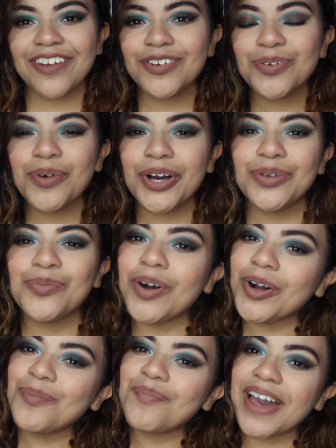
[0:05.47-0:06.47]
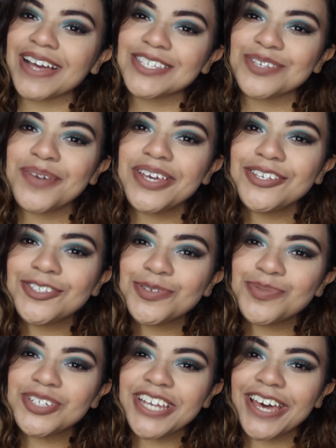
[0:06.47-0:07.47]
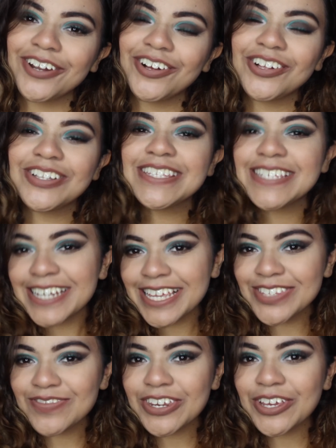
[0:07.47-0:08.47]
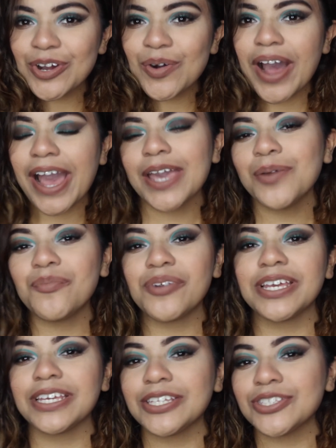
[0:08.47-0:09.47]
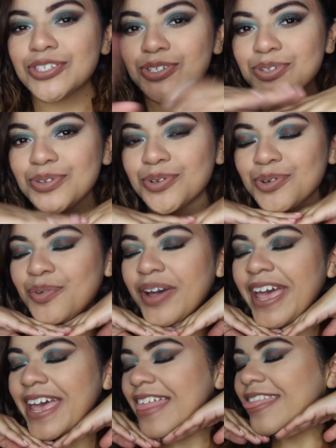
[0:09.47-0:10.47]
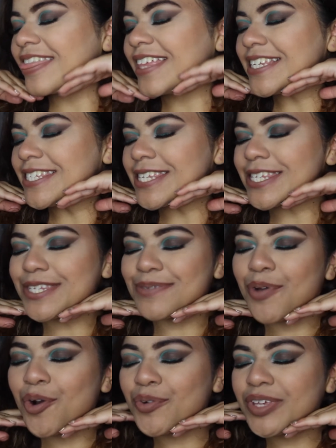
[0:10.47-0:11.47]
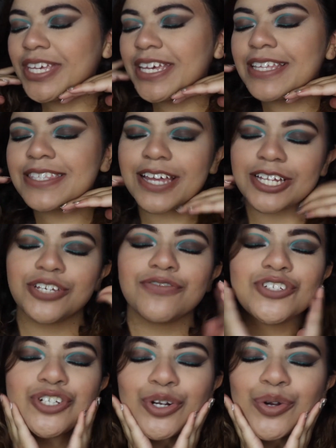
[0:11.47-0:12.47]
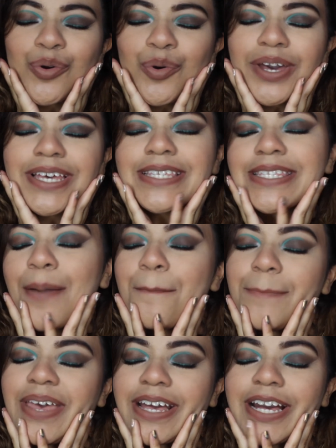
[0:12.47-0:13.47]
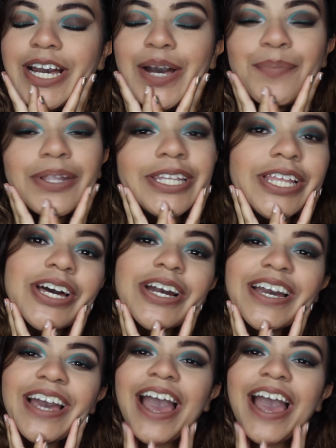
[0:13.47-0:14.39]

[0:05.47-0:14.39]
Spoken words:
everyone, welcome back to my YouTube channel. Today's video I am bringing to you this smoky touch of turquoise makeup look.